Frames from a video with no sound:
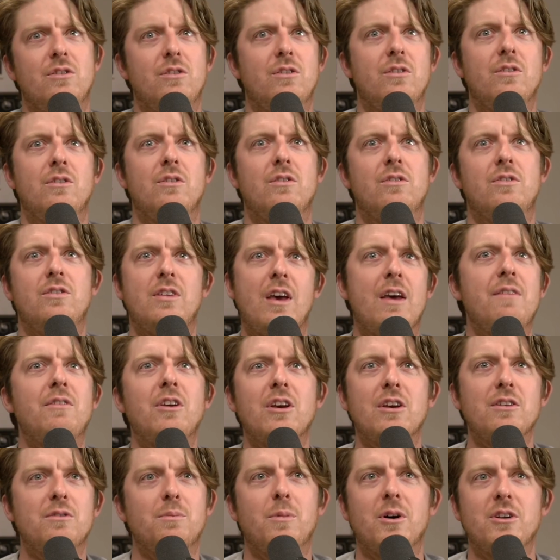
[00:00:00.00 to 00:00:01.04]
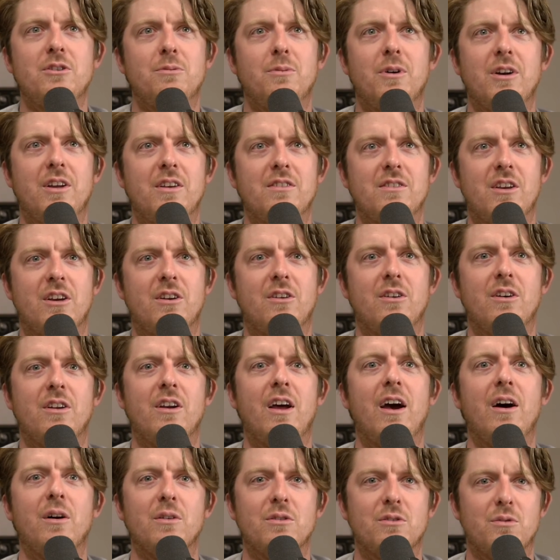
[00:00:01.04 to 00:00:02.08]
saving as much money as I could
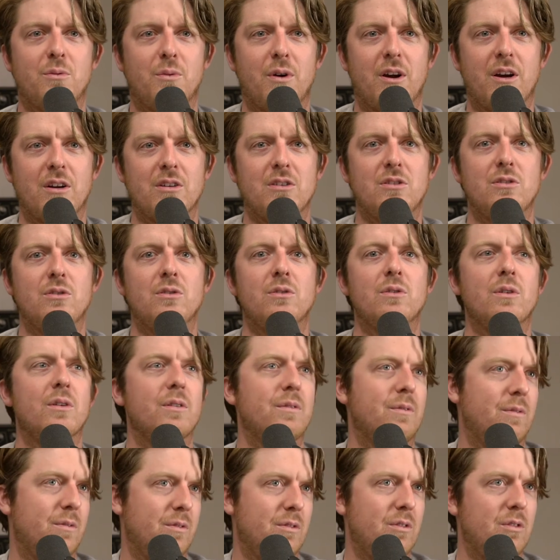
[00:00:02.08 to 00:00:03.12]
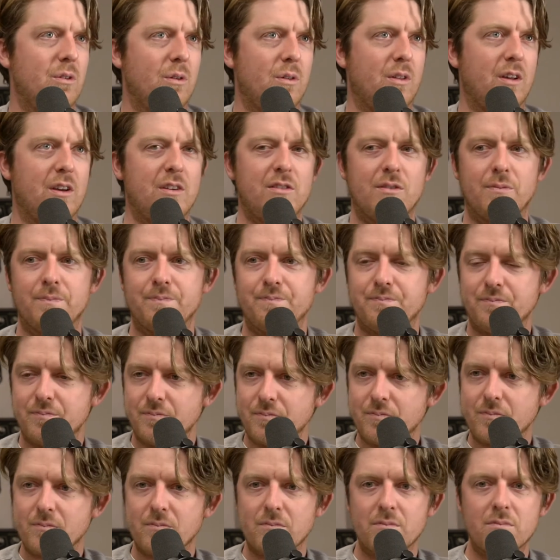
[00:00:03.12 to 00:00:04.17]
elsewhere to do this. Yeah.
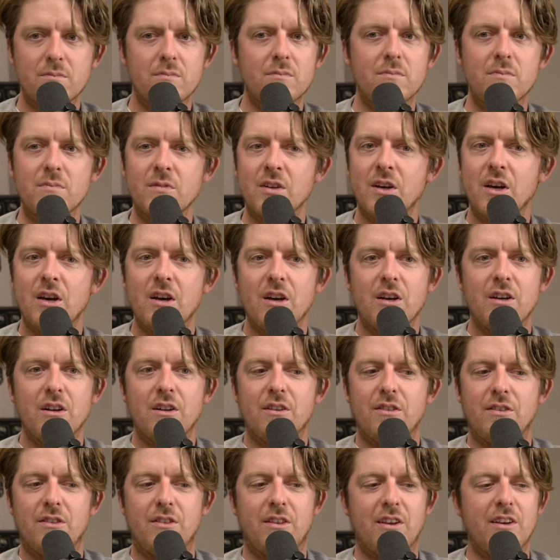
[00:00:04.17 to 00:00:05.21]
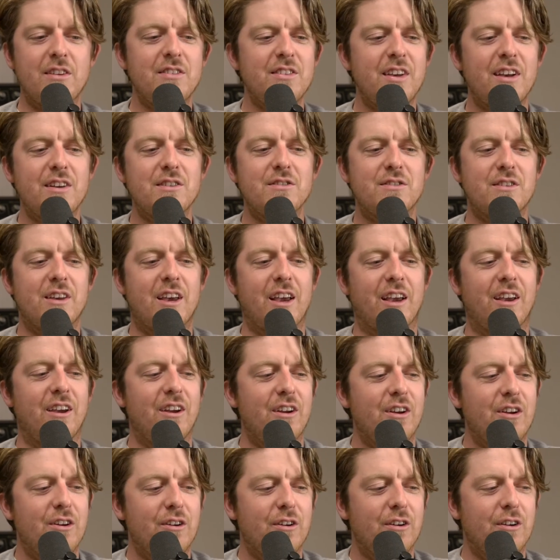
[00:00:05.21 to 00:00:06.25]
This has like
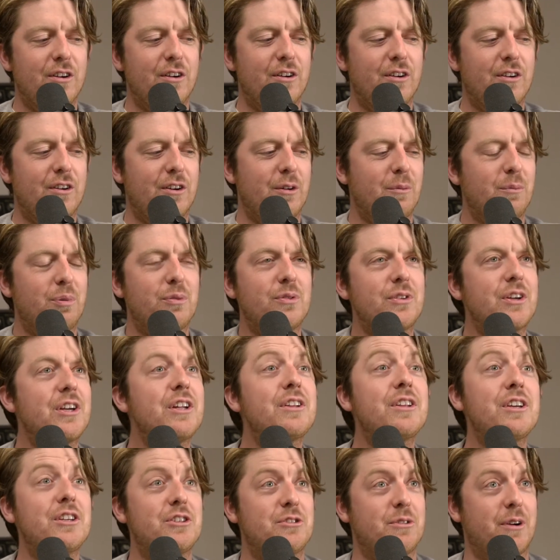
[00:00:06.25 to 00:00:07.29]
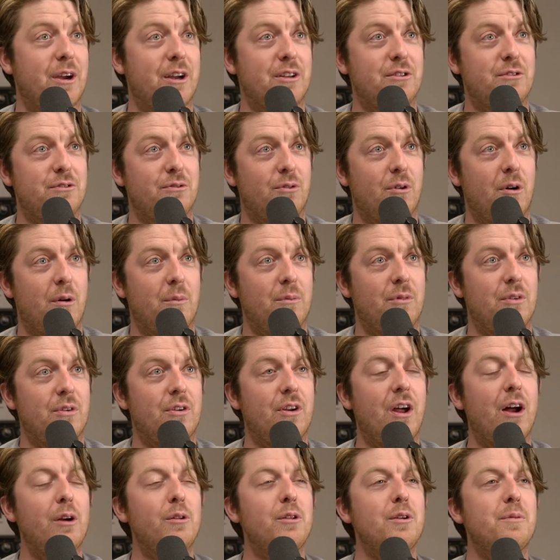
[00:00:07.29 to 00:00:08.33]
completely transformed
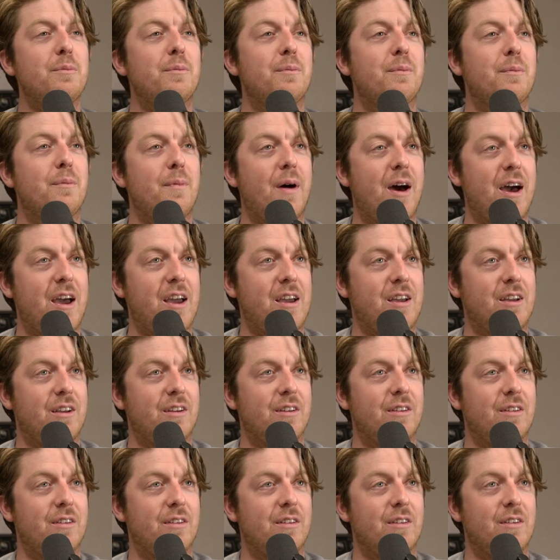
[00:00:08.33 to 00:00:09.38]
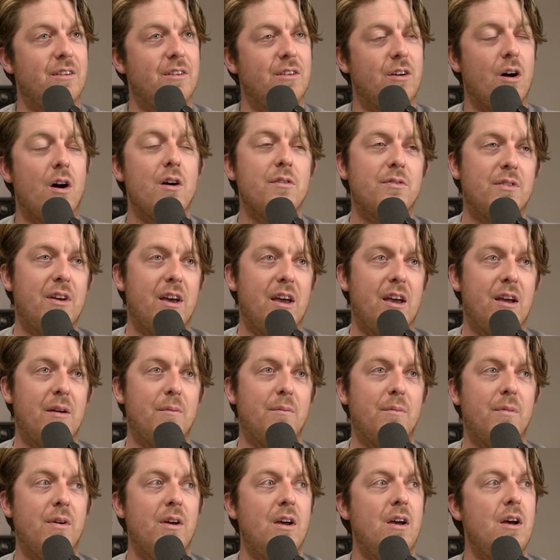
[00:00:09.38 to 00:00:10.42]
not only my golf
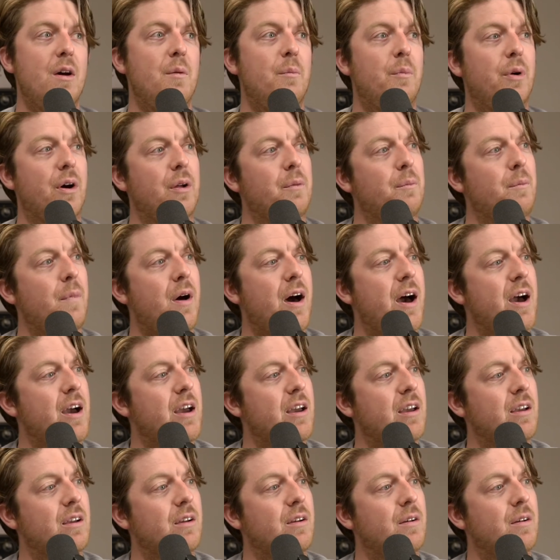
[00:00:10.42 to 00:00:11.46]
game but my